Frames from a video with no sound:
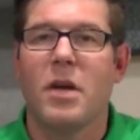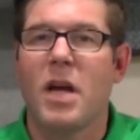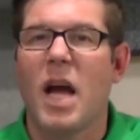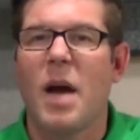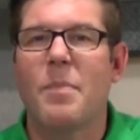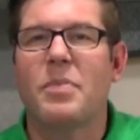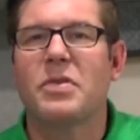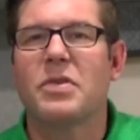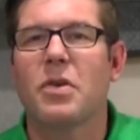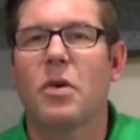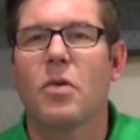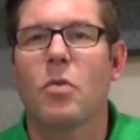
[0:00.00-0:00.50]

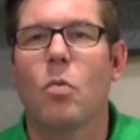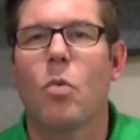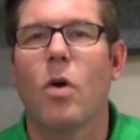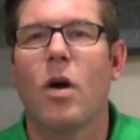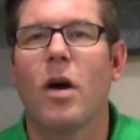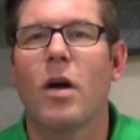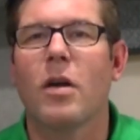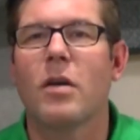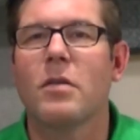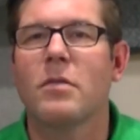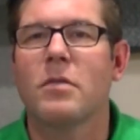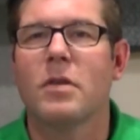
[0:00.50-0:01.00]
Episode
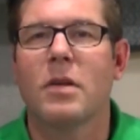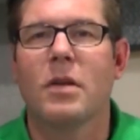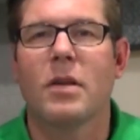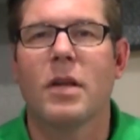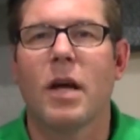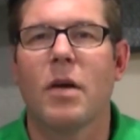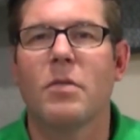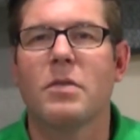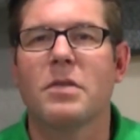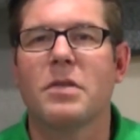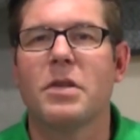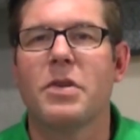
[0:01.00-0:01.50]
one.
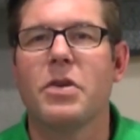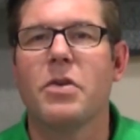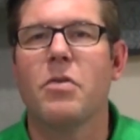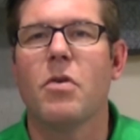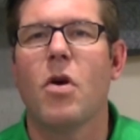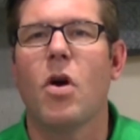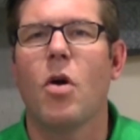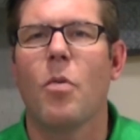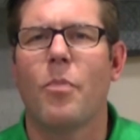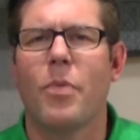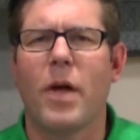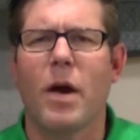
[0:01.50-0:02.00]
That was the New
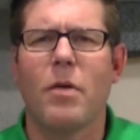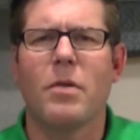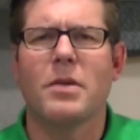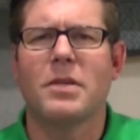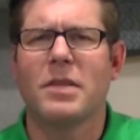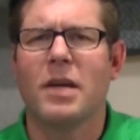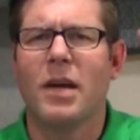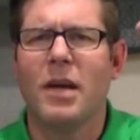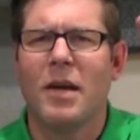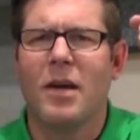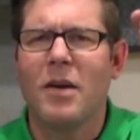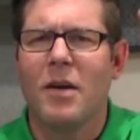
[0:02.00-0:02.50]
Hope. That
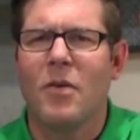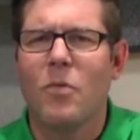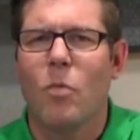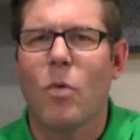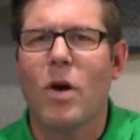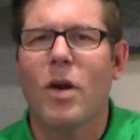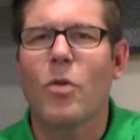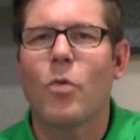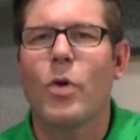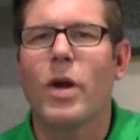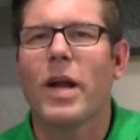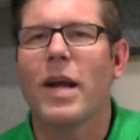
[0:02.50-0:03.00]
was
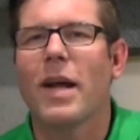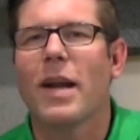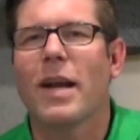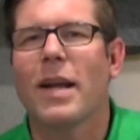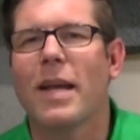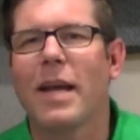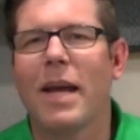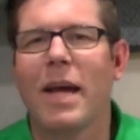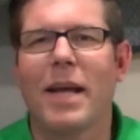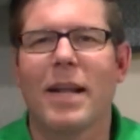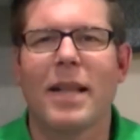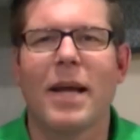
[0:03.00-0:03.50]
what are we gonna
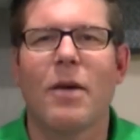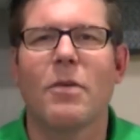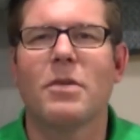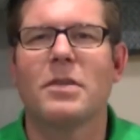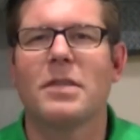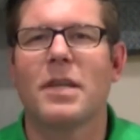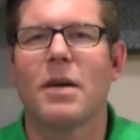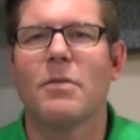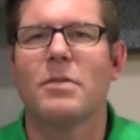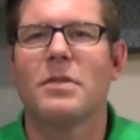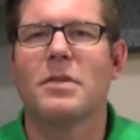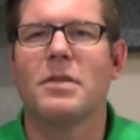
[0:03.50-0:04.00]
get? That was
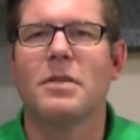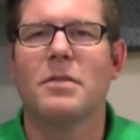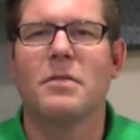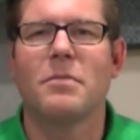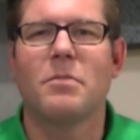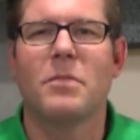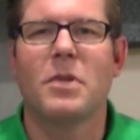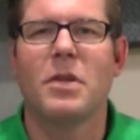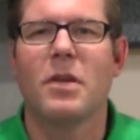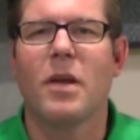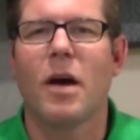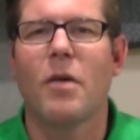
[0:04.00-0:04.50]
that was
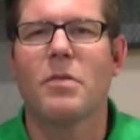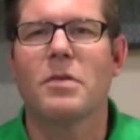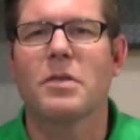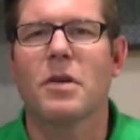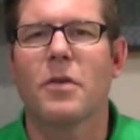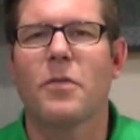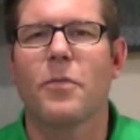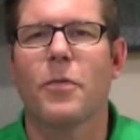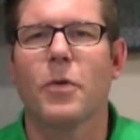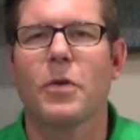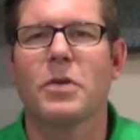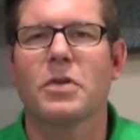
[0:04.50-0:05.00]
that was
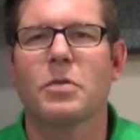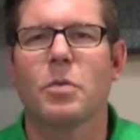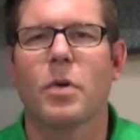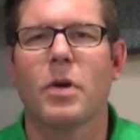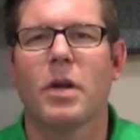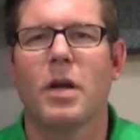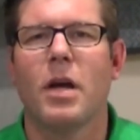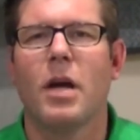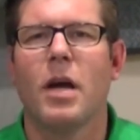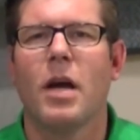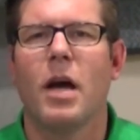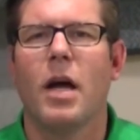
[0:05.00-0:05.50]
our first
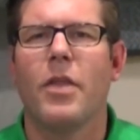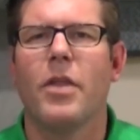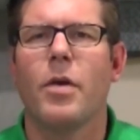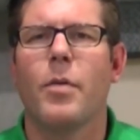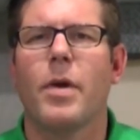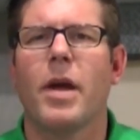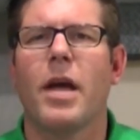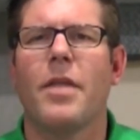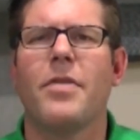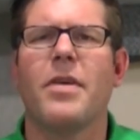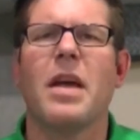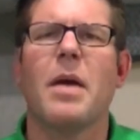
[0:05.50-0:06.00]
one. And then
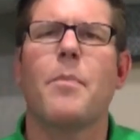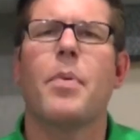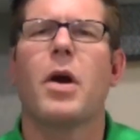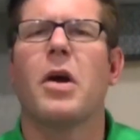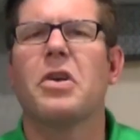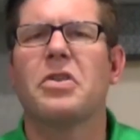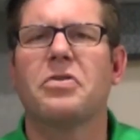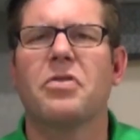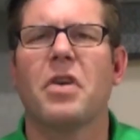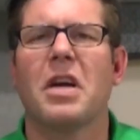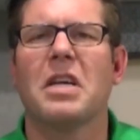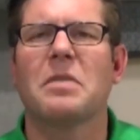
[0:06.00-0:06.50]
we had The
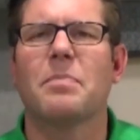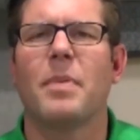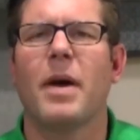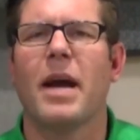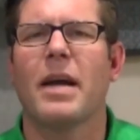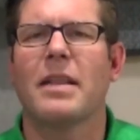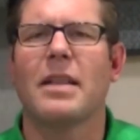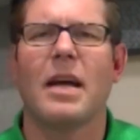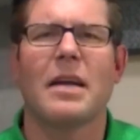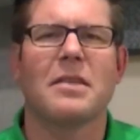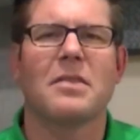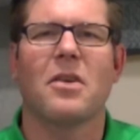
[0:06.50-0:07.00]
Empire Strikes
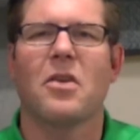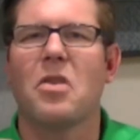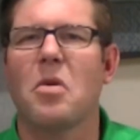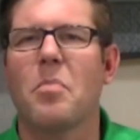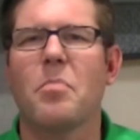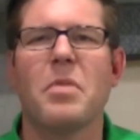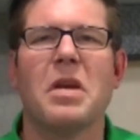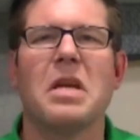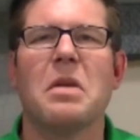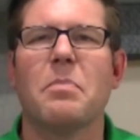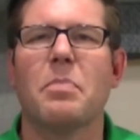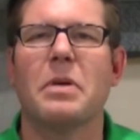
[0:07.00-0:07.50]
Back. That's all the
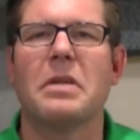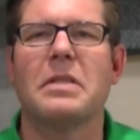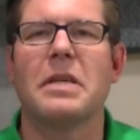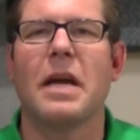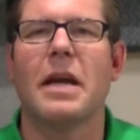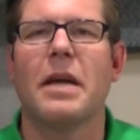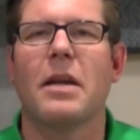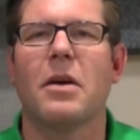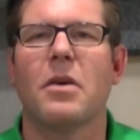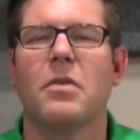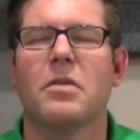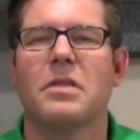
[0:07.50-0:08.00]
mean
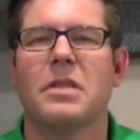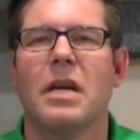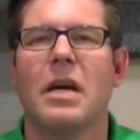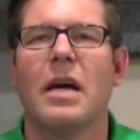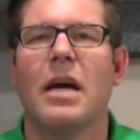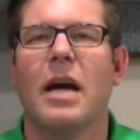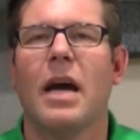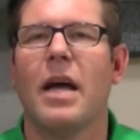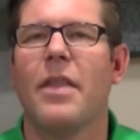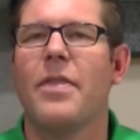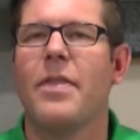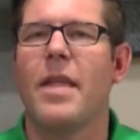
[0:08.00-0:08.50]
potatoes.
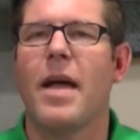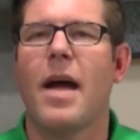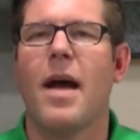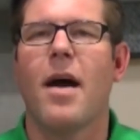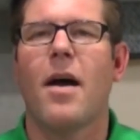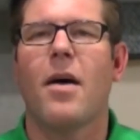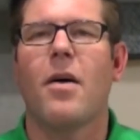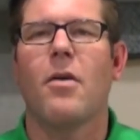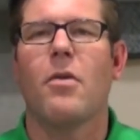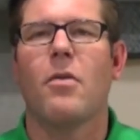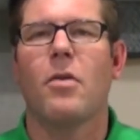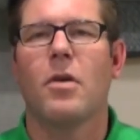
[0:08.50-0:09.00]
And
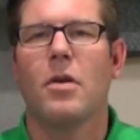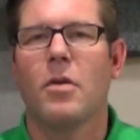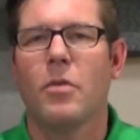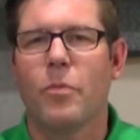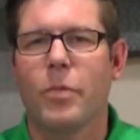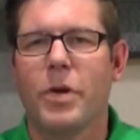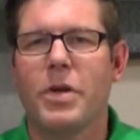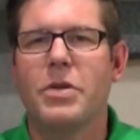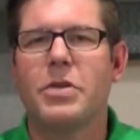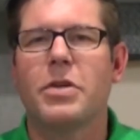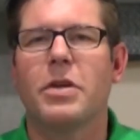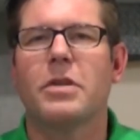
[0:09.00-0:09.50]
now
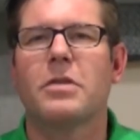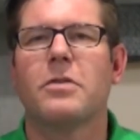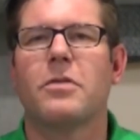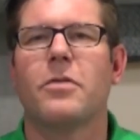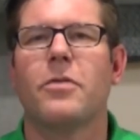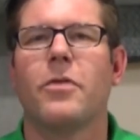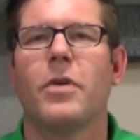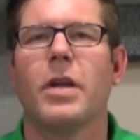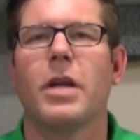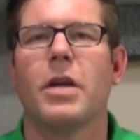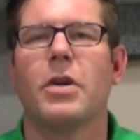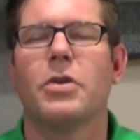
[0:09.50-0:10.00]
we just
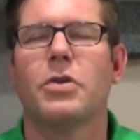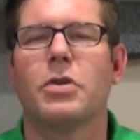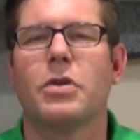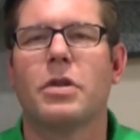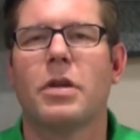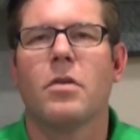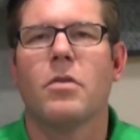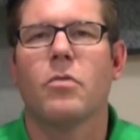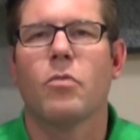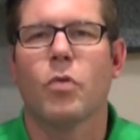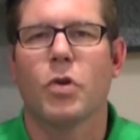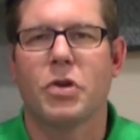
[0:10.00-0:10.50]

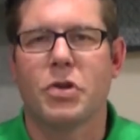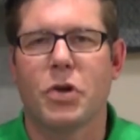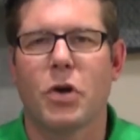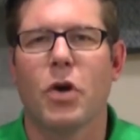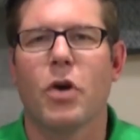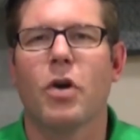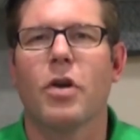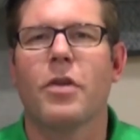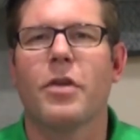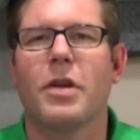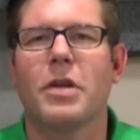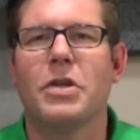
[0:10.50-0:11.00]
finished
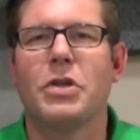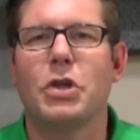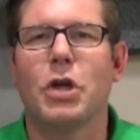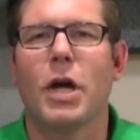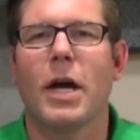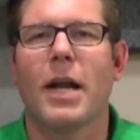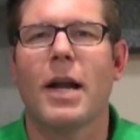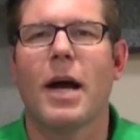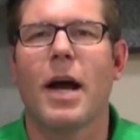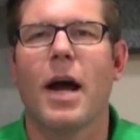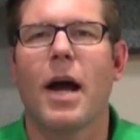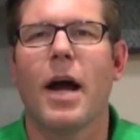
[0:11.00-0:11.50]
Return of the
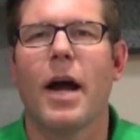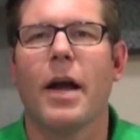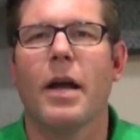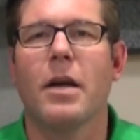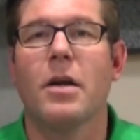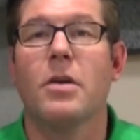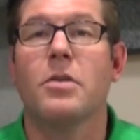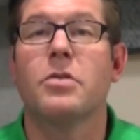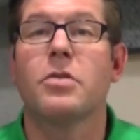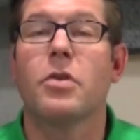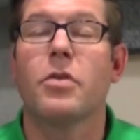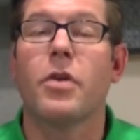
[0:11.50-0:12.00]
Jedi.
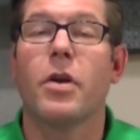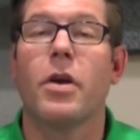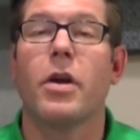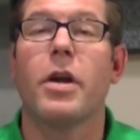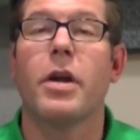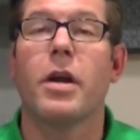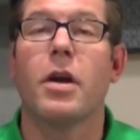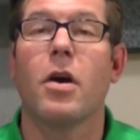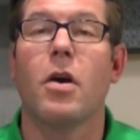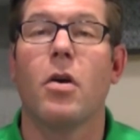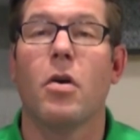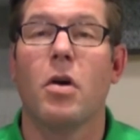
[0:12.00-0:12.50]
So there
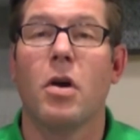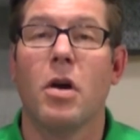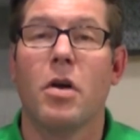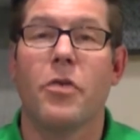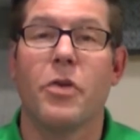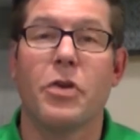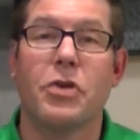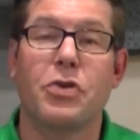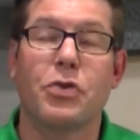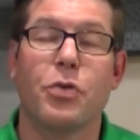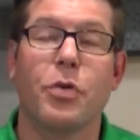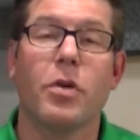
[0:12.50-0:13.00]
you go.
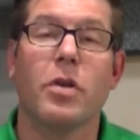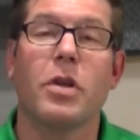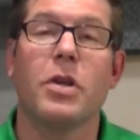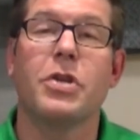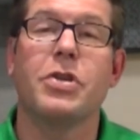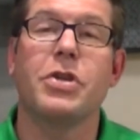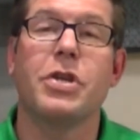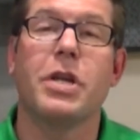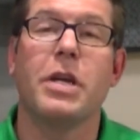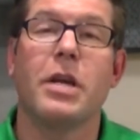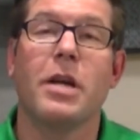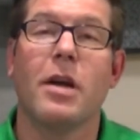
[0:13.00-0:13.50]
The
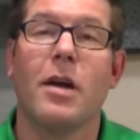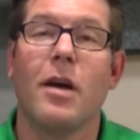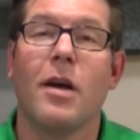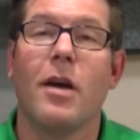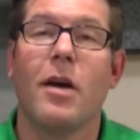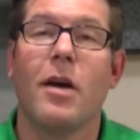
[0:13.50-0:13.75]
trilogy